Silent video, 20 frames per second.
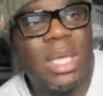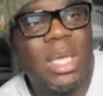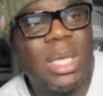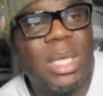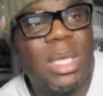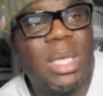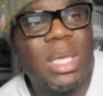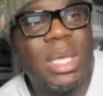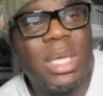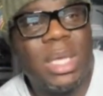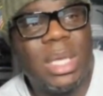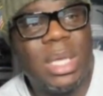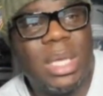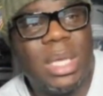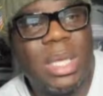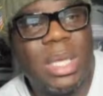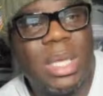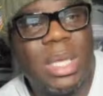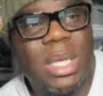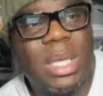uh,
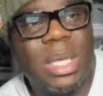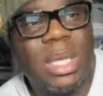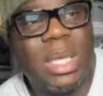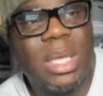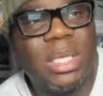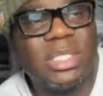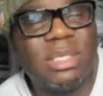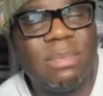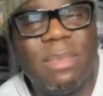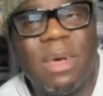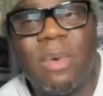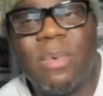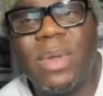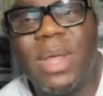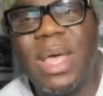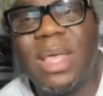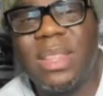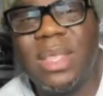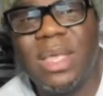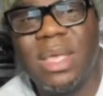uh, someone
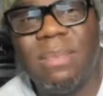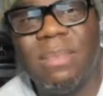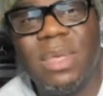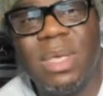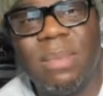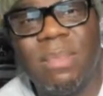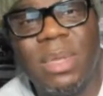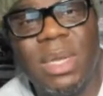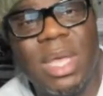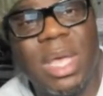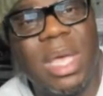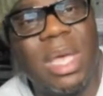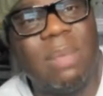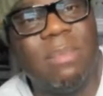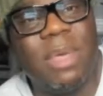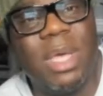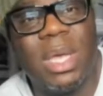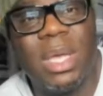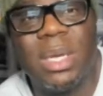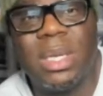would have to hit me up, be like, hey
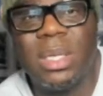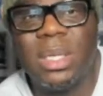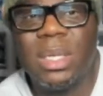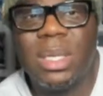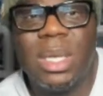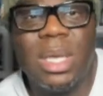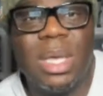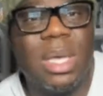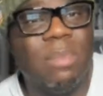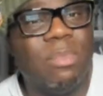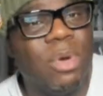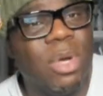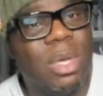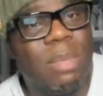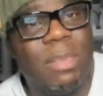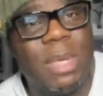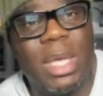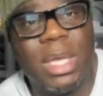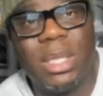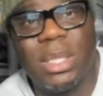man, hey
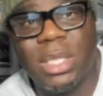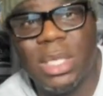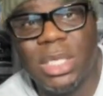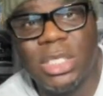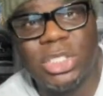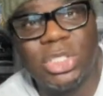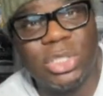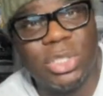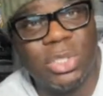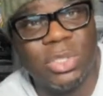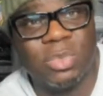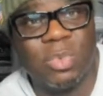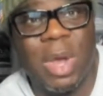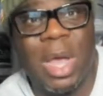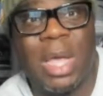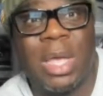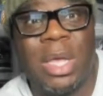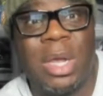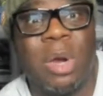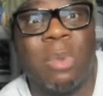bro, man, these shoes
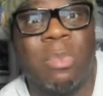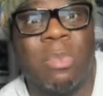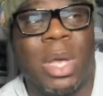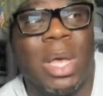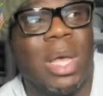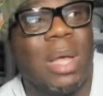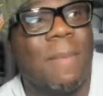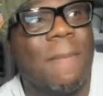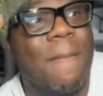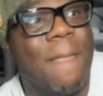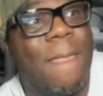right here, bro.